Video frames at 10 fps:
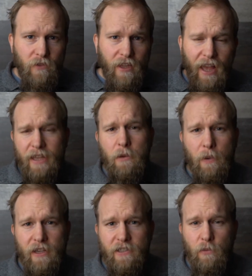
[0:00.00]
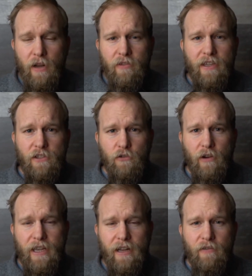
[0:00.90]
at your best, when everything's
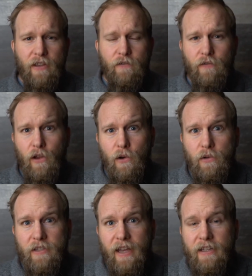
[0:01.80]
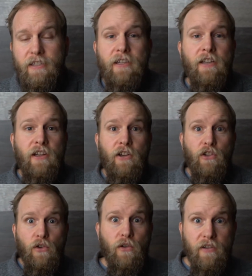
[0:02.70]
great and everything flows and
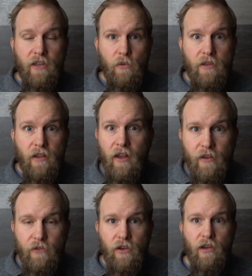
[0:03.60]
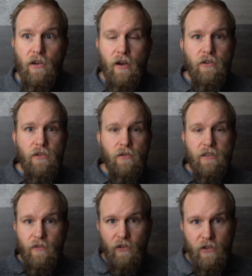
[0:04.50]
you can deal with life. You can go out and do
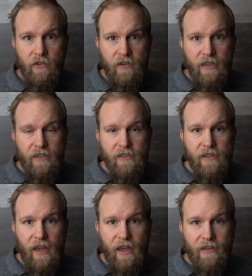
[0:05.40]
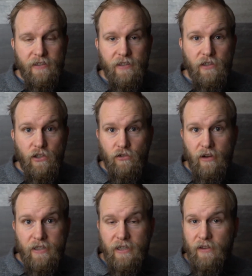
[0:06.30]
difficult things, and the
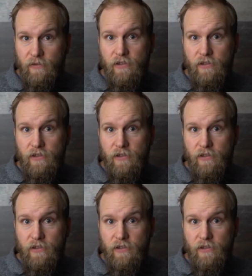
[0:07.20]
stress, if